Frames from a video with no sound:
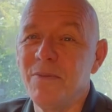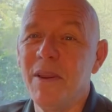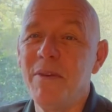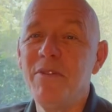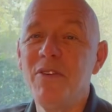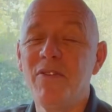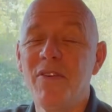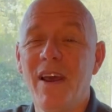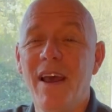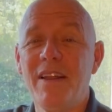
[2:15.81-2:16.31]

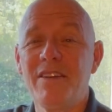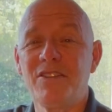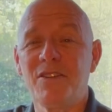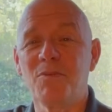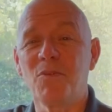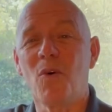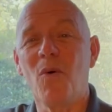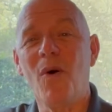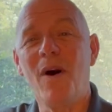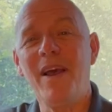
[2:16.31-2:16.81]
Maybe you've had
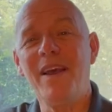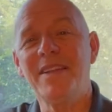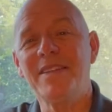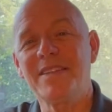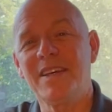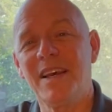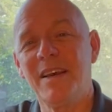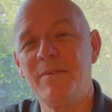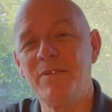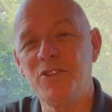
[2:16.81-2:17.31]
some quiet
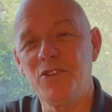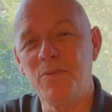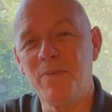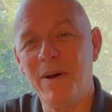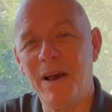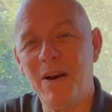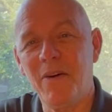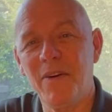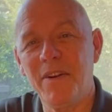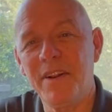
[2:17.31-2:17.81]
time as you
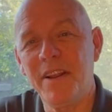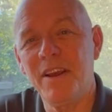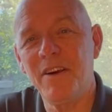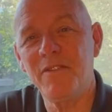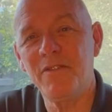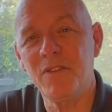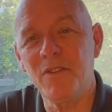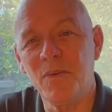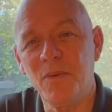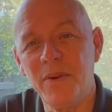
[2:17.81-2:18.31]
powered
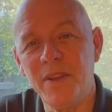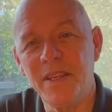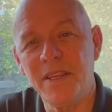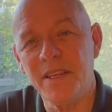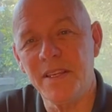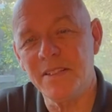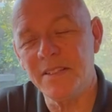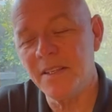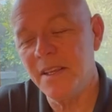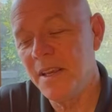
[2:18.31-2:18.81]
down for the
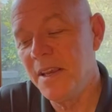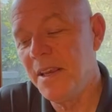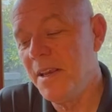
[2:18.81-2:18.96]
weekend.